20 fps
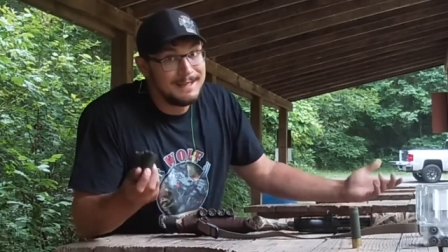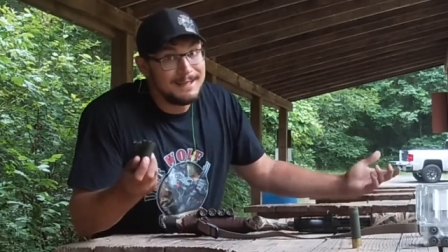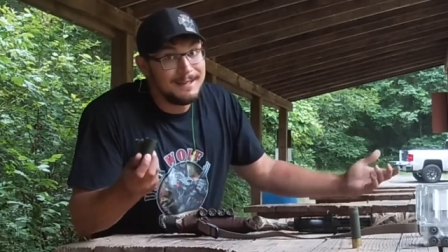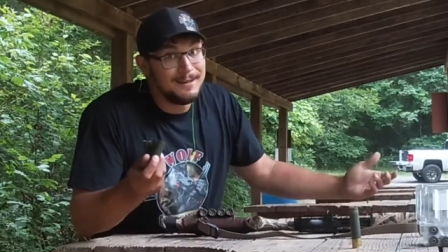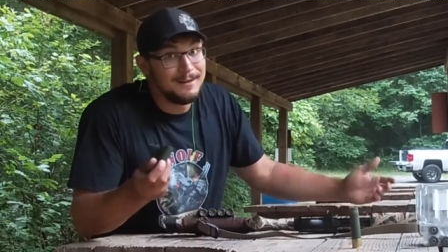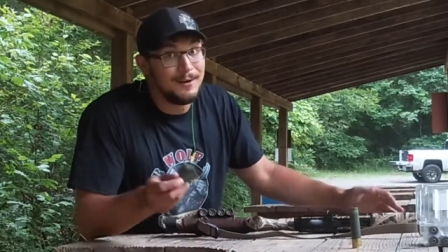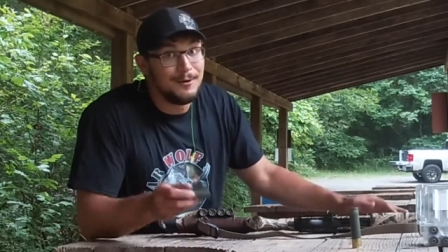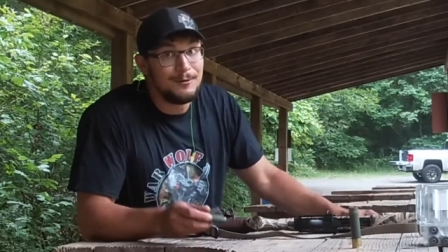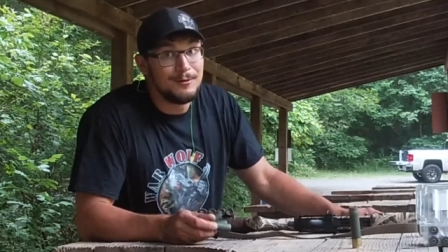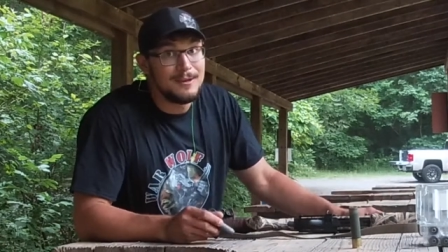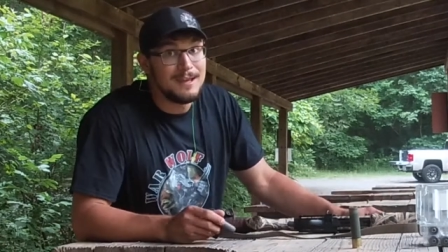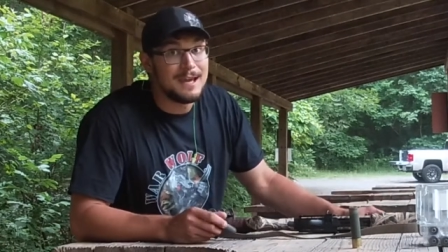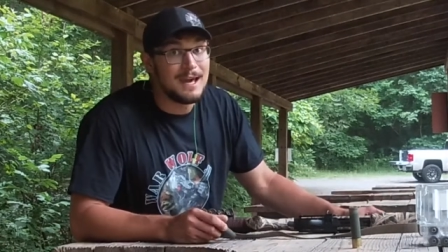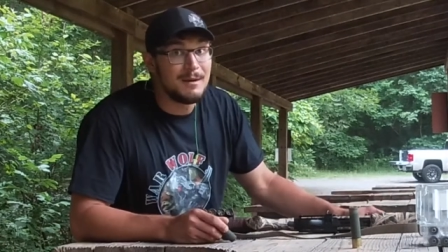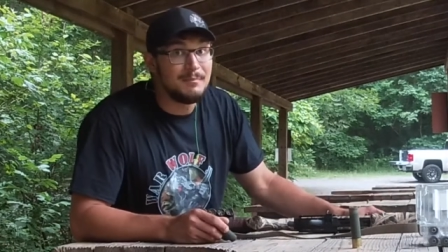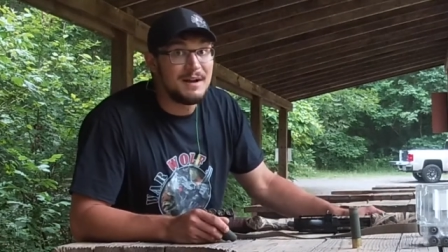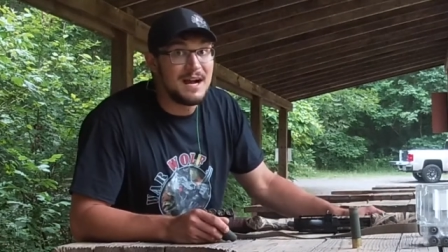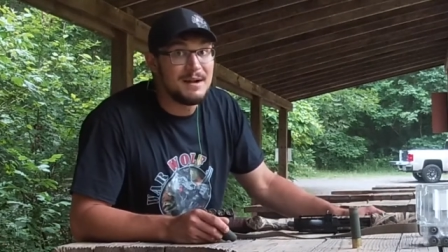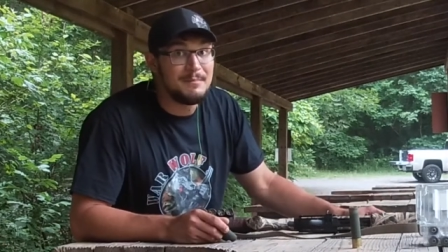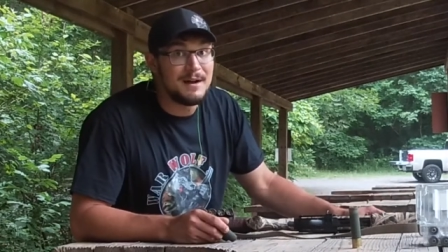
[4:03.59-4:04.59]
you know, you got
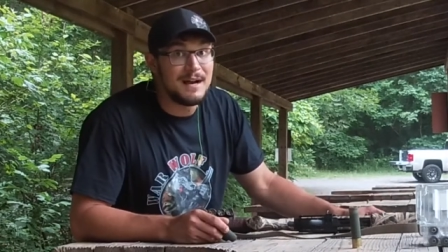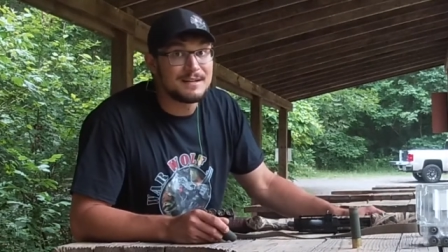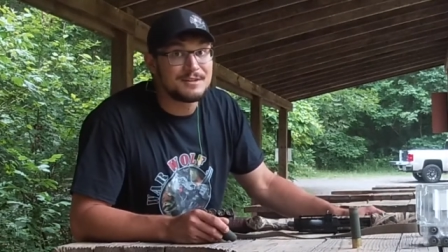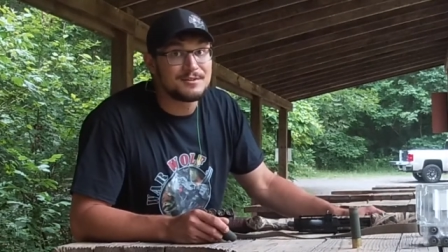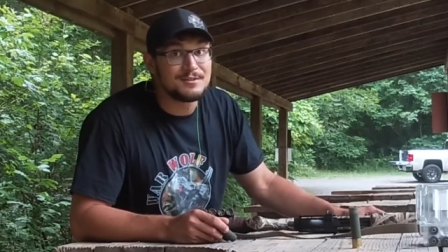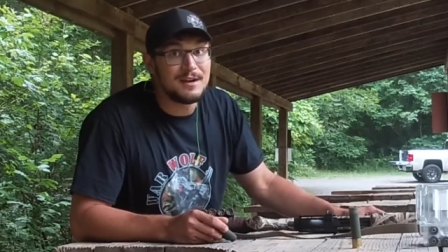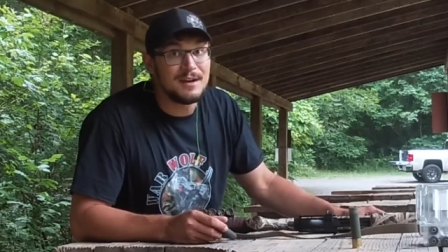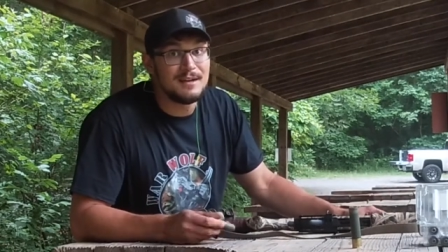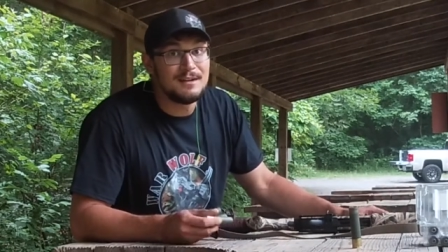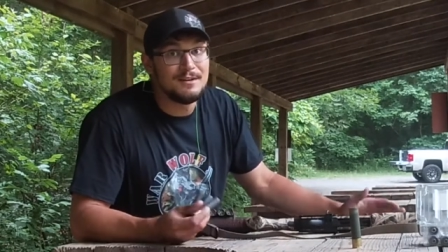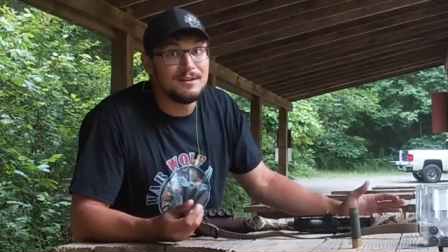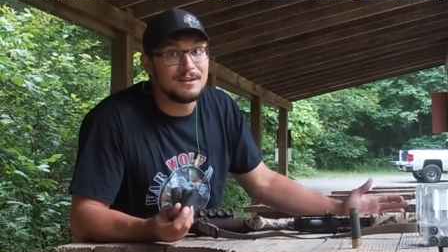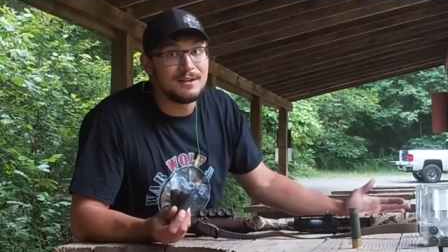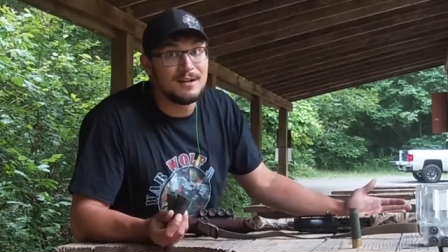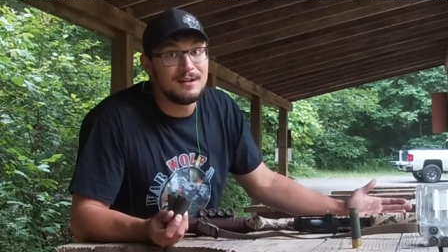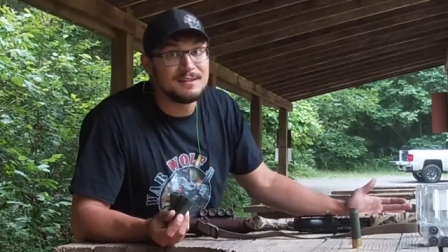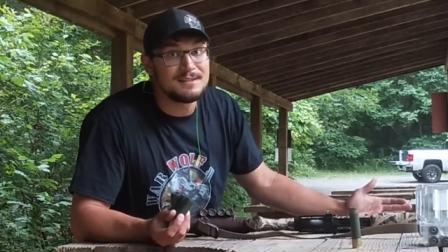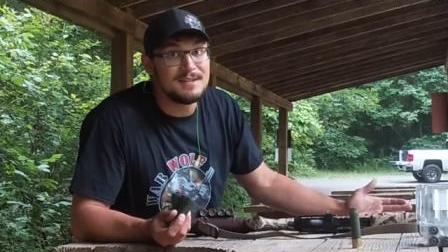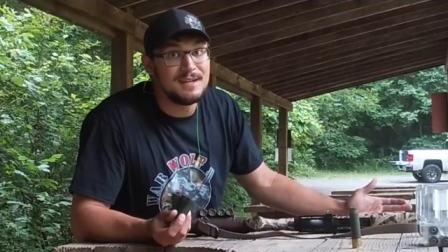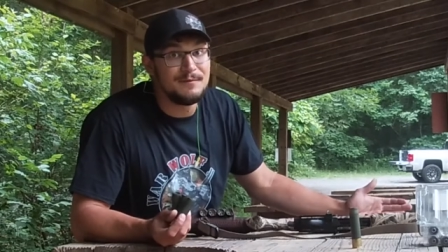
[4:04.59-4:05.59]
to buy a box, try it in your
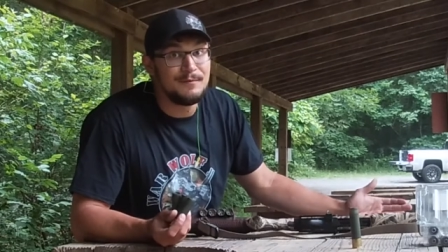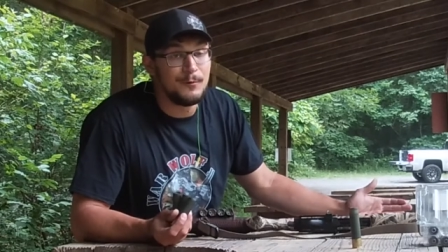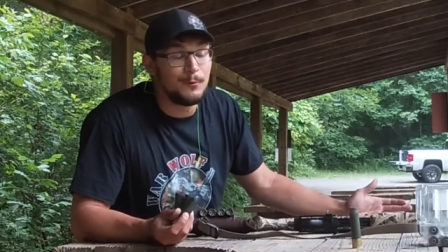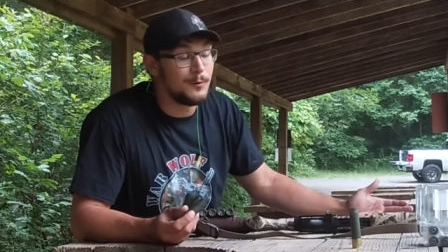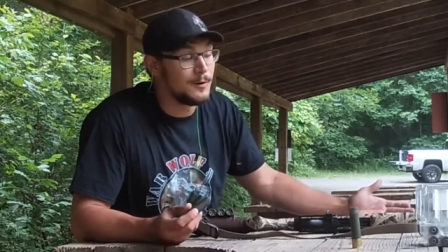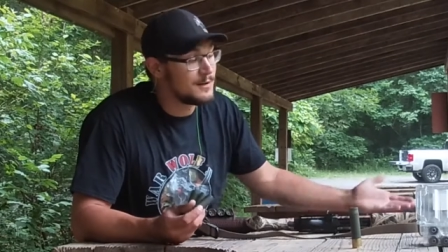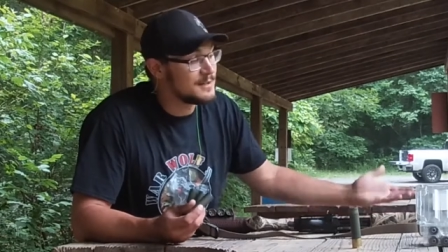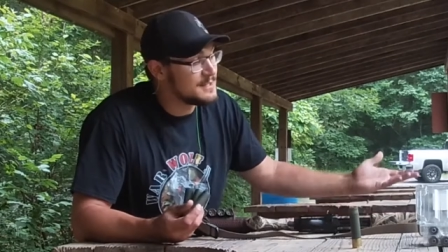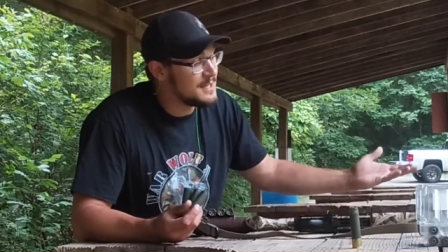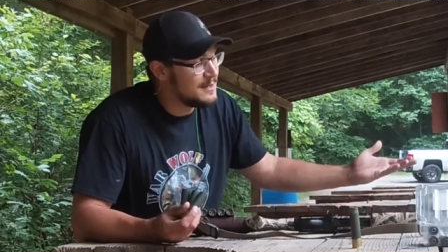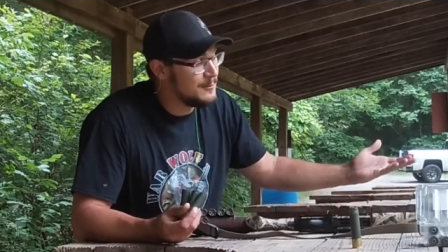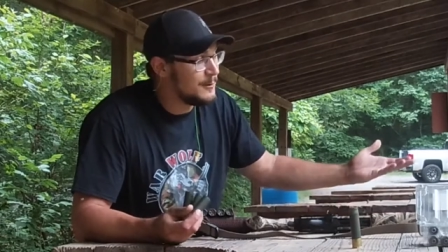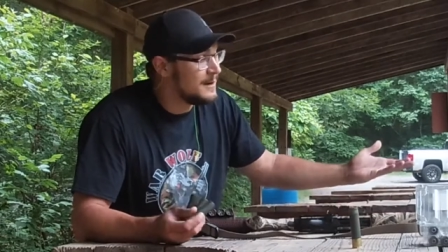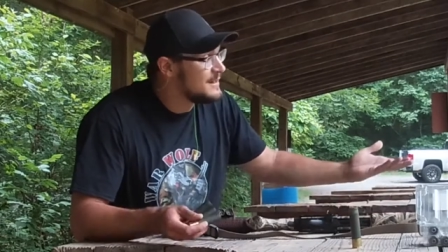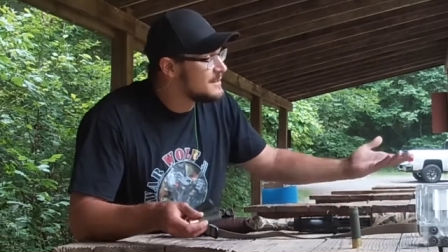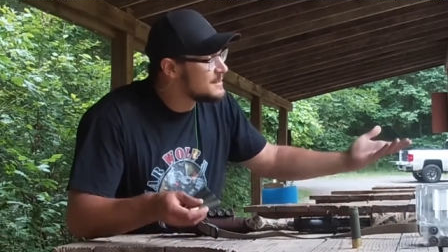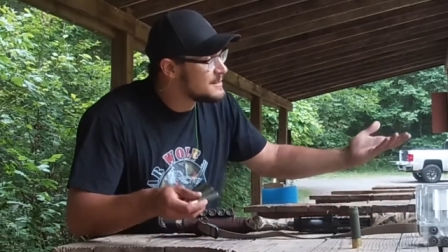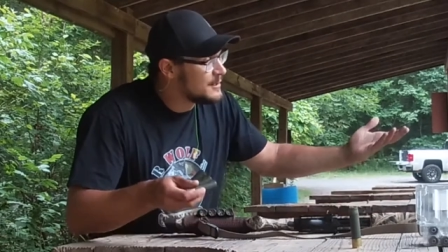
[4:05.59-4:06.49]
gun, see if it works anyways.